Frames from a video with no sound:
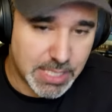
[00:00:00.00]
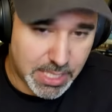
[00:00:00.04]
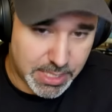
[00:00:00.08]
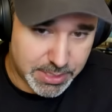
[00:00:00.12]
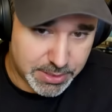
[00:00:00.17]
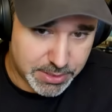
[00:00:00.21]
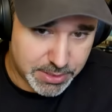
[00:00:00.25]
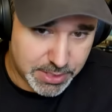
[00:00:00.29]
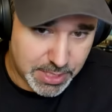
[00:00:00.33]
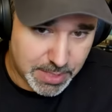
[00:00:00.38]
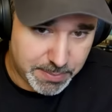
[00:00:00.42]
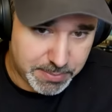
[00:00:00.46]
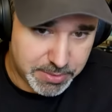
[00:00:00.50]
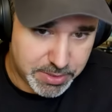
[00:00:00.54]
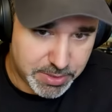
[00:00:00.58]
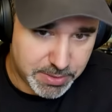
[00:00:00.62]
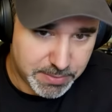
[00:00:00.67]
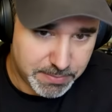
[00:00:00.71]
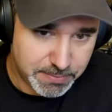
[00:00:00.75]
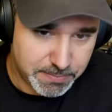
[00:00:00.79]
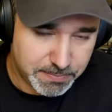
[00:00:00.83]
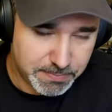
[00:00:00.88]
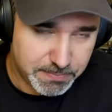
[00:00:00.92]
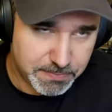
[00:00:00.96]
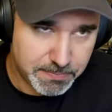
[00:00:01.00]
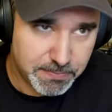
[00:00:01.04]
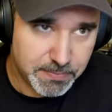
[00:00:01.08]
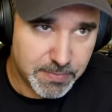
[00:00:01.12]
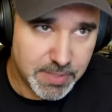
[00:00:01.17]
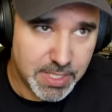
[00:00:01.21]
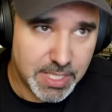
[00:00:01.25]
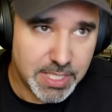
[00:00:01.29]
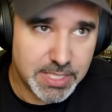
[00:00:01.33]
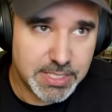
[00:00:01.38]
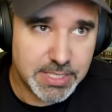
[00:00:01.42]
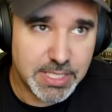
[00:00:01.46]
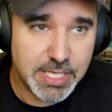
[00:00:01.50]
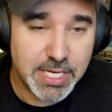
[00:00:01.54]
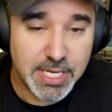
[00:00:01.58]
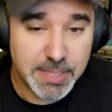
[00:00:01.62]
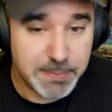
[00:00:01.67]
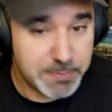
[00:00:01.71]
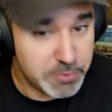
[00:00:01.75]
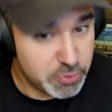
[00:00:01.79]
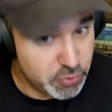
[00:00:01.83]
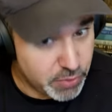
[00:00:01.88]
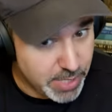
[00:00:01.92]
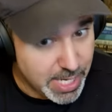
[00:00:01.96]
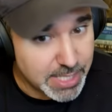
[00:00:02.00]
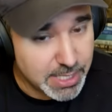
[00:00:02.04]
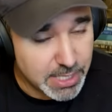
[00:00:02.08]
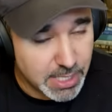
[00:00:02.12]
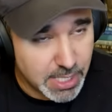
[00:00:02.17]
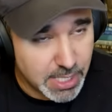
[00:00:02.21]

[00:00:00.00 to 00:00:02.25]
concept. Yes. It's an abstract